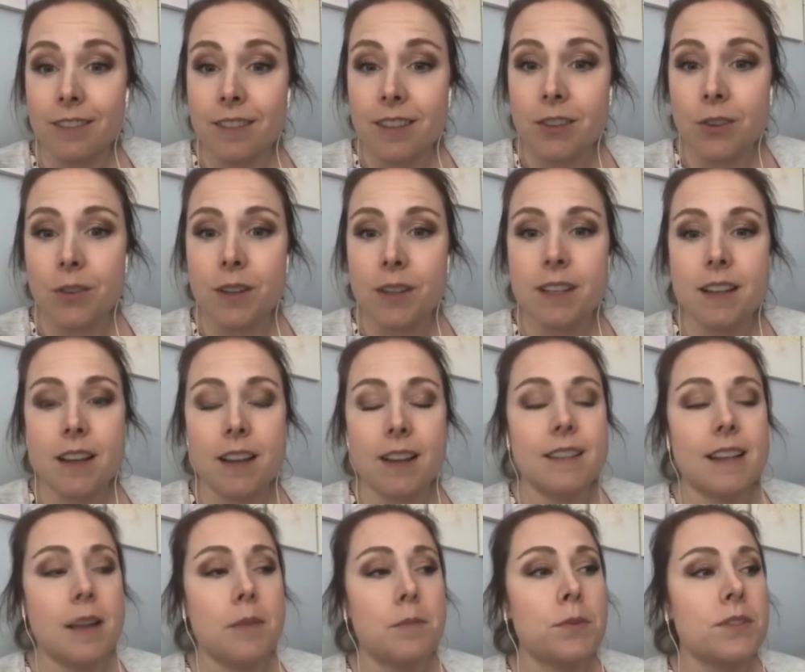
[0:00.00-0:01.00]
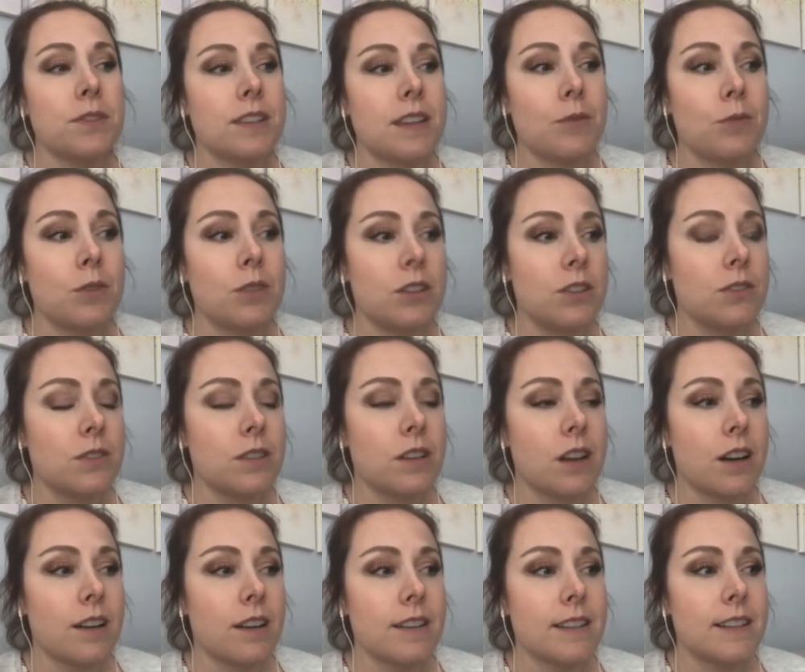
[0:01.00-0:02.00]
So examples they would use
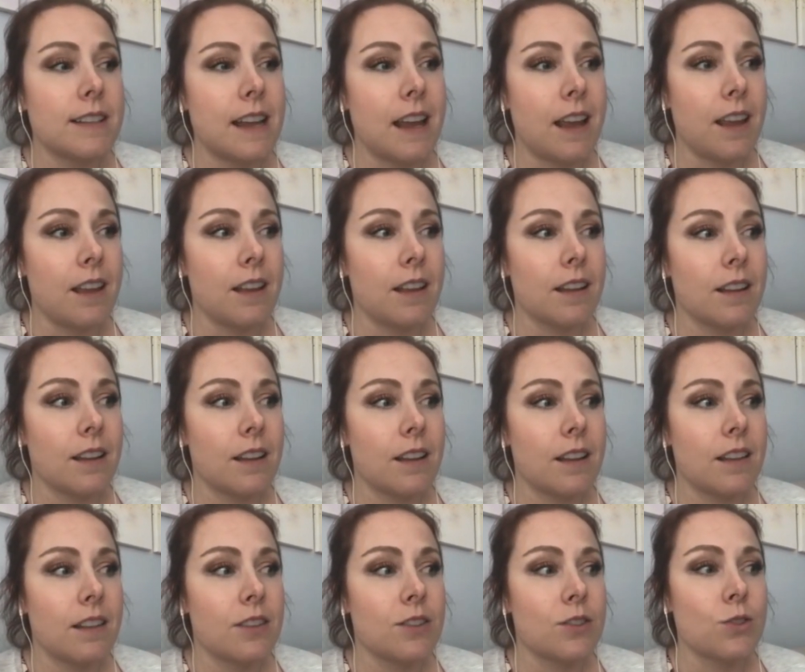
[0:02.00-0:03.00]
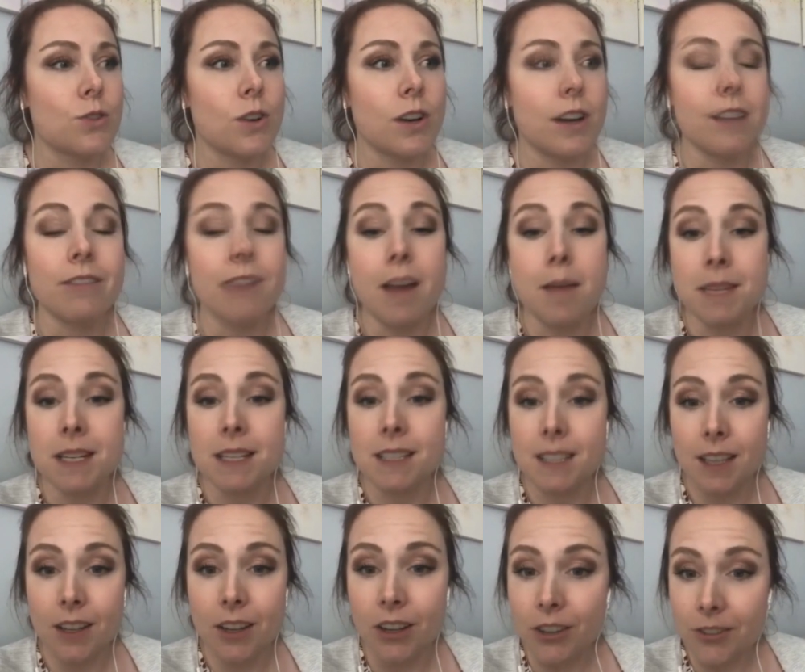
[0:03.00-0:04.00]
are, say, the story of Emmett
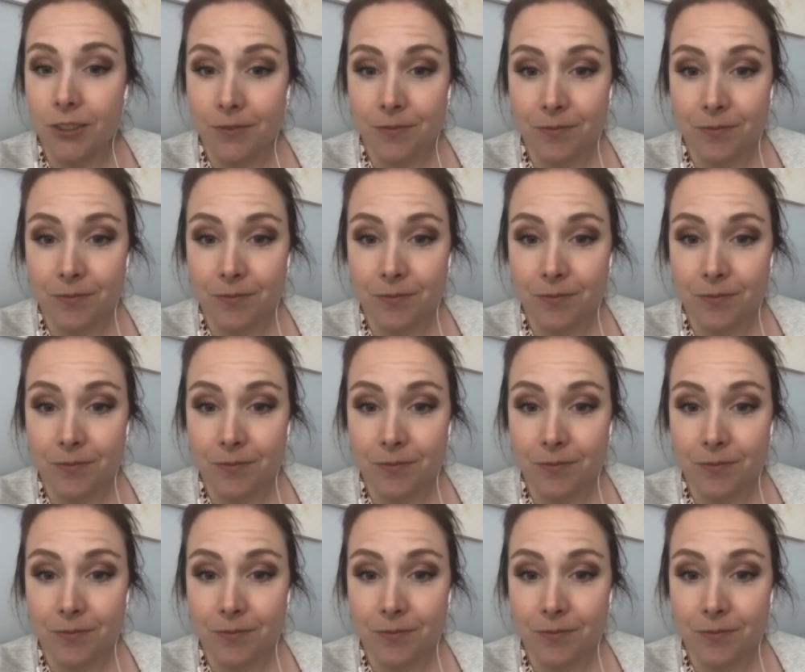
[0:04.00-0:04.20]
Till.